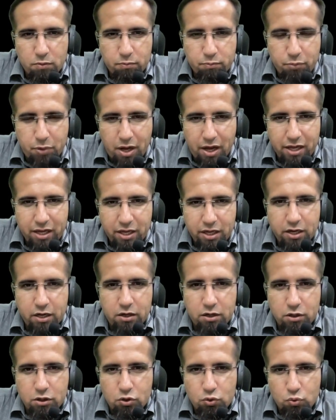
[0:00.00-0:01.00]
pi
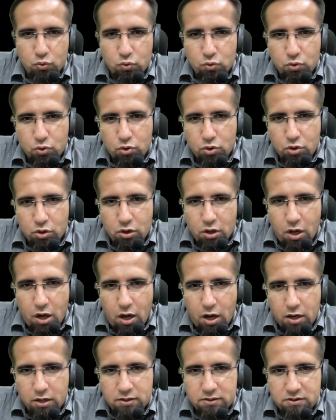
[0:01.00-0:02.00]
into
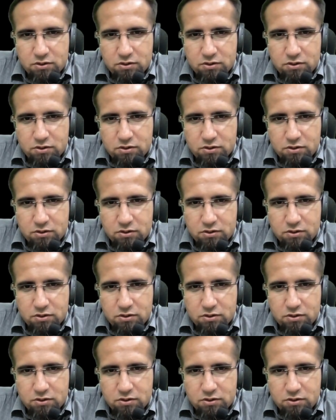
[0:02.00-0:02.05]
r